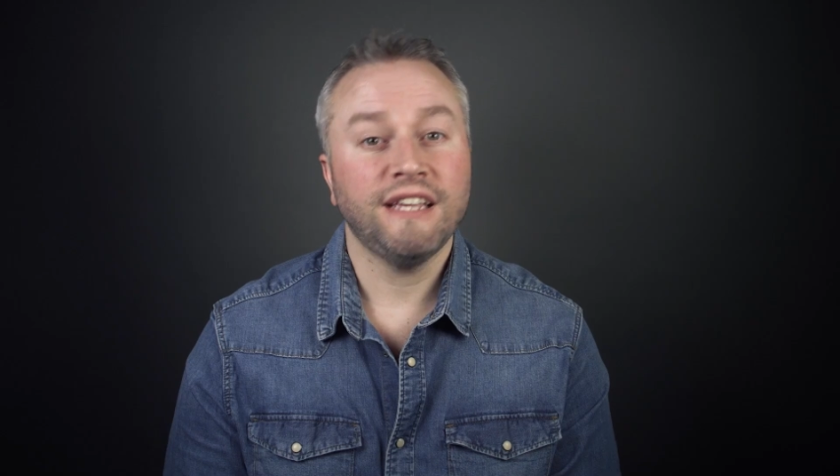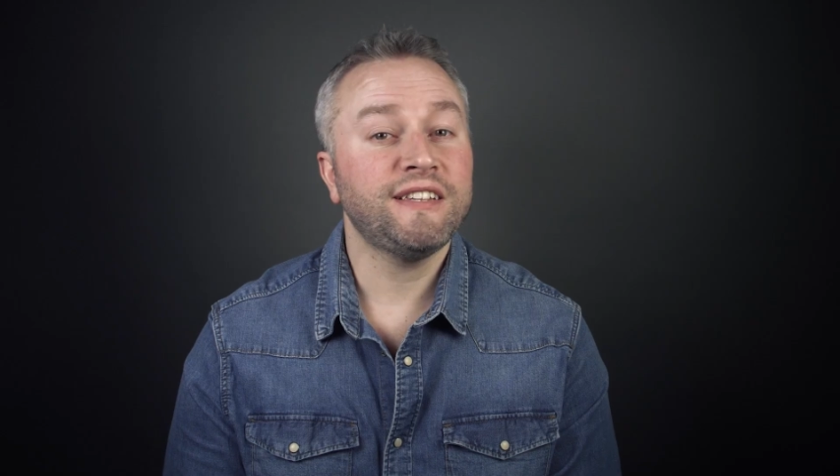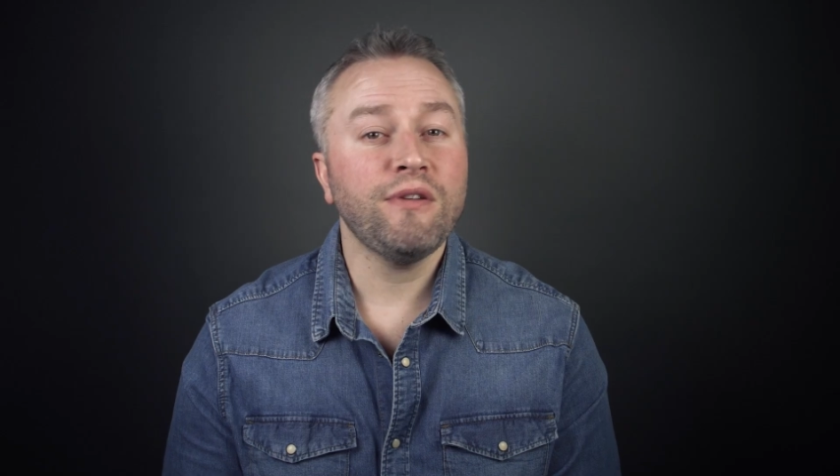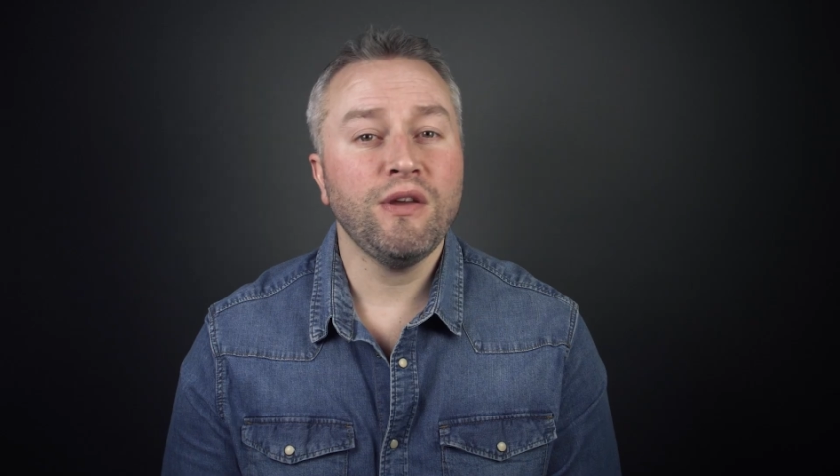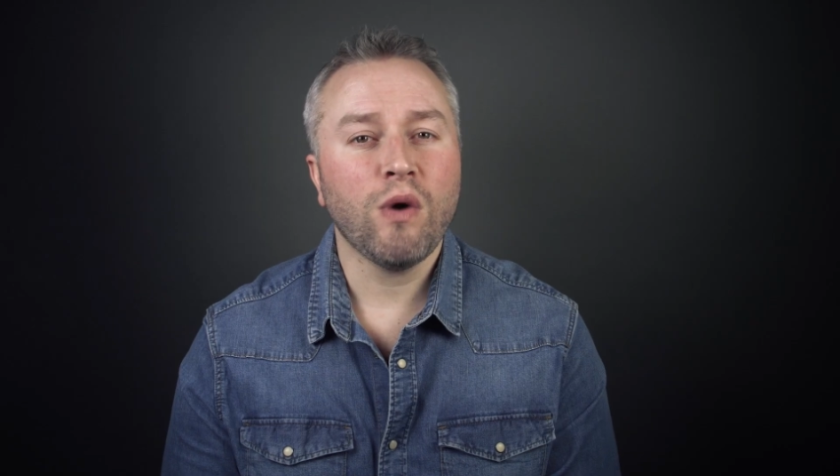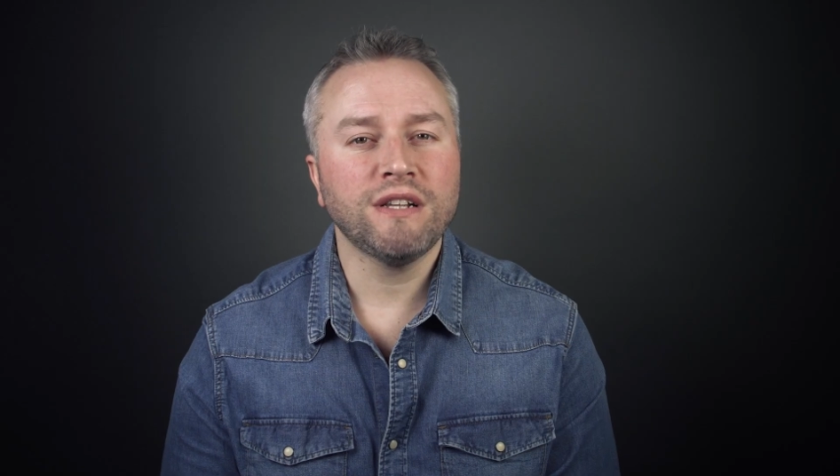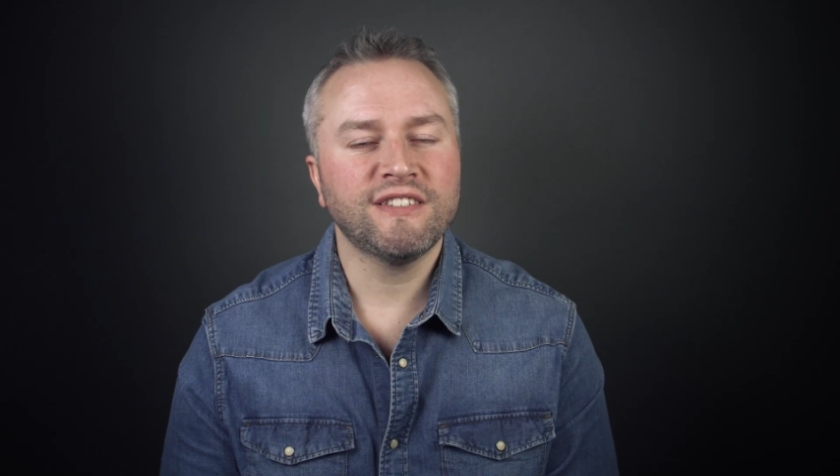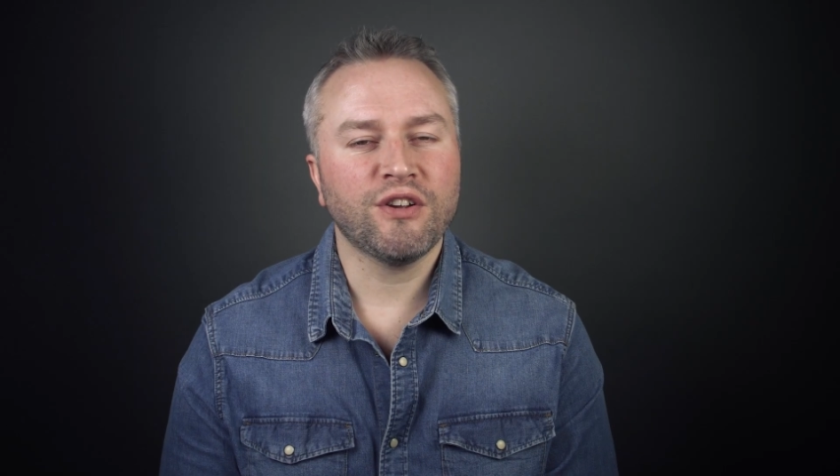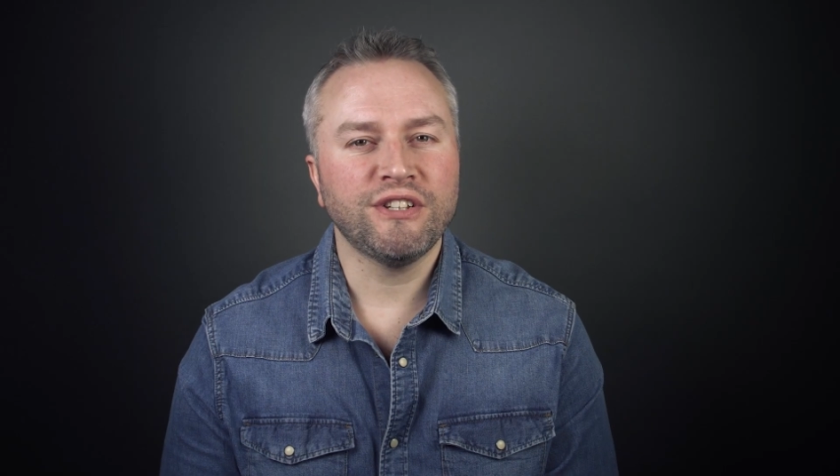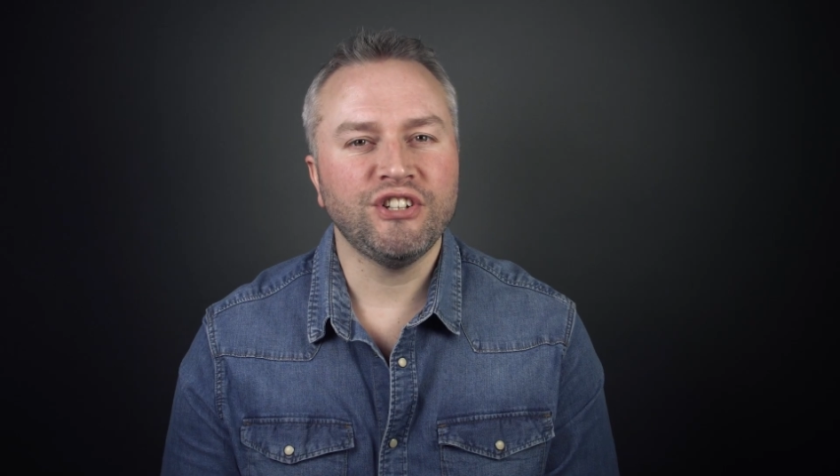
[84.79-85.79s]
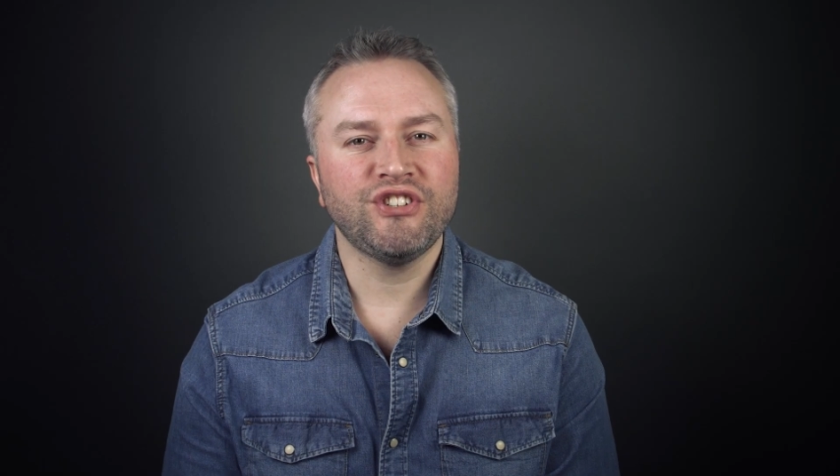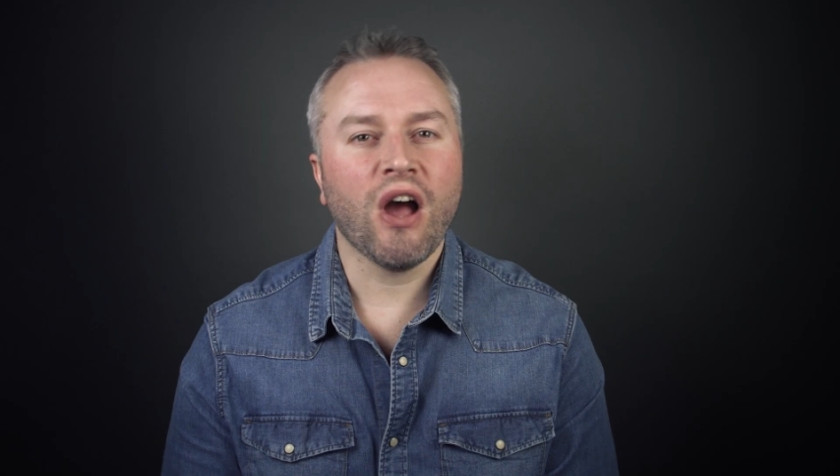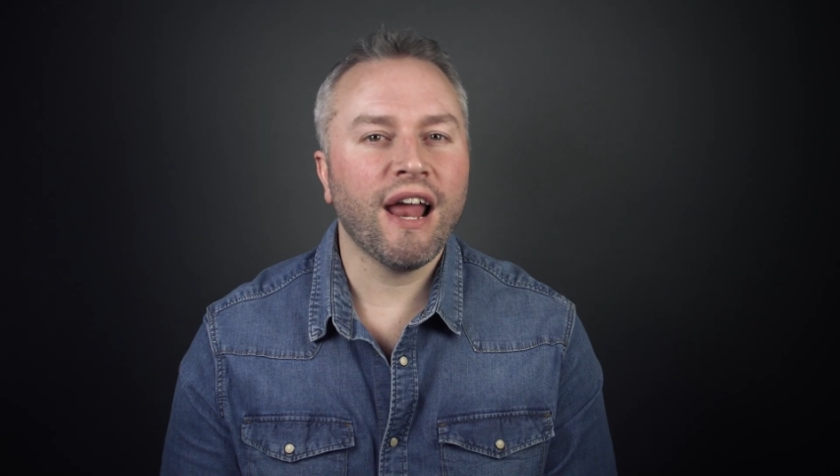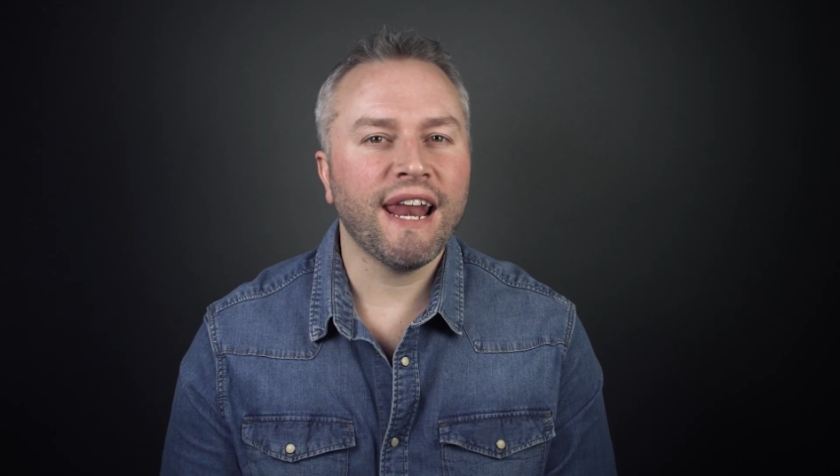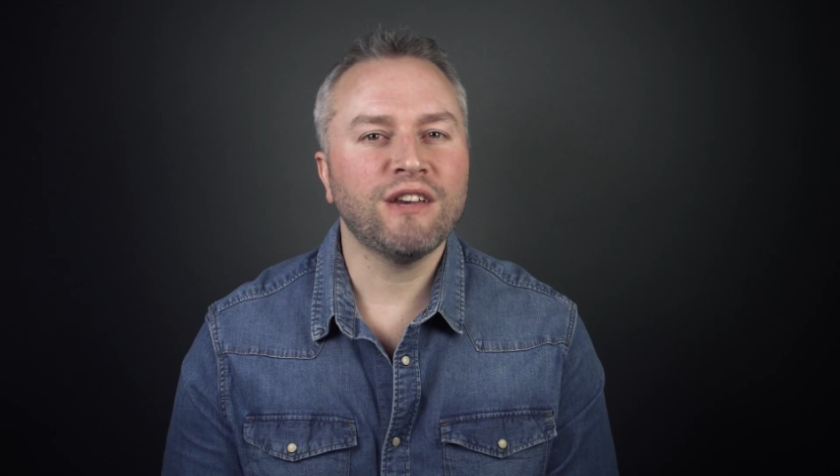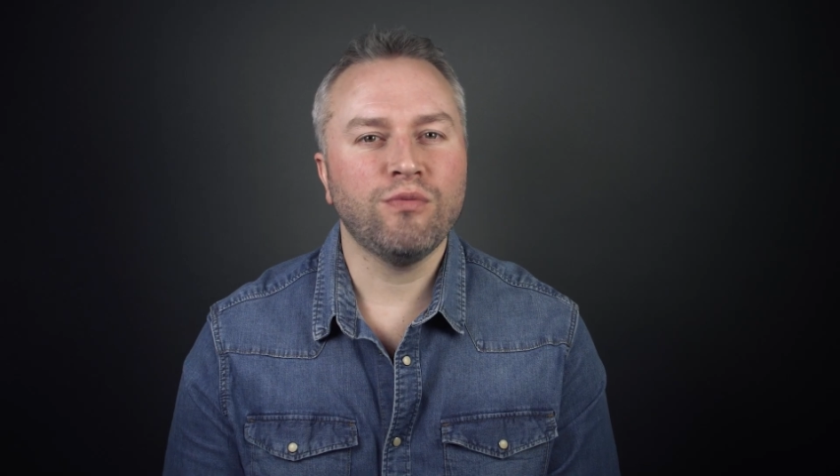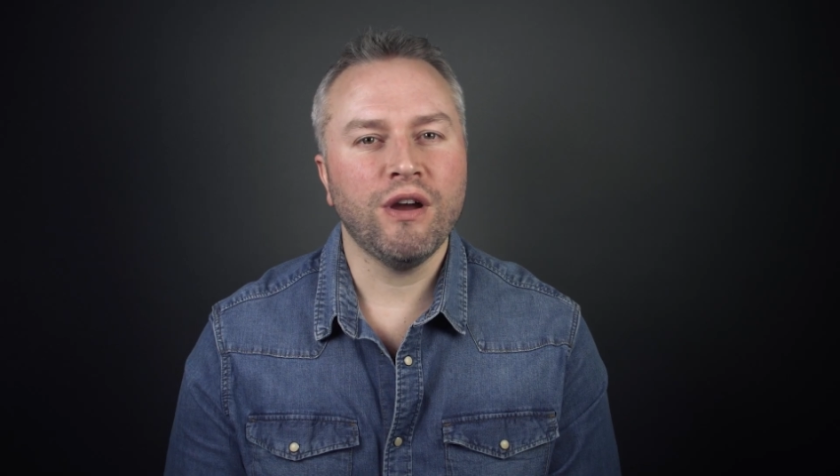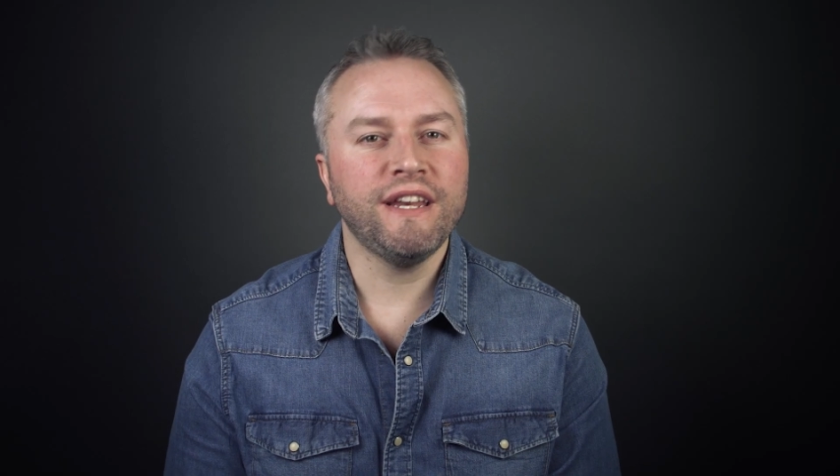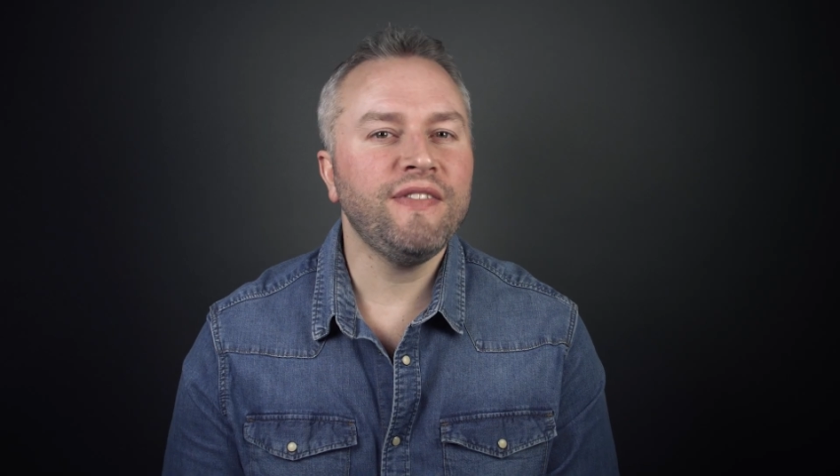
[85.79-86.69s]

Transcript: There's only one Scottish dialect word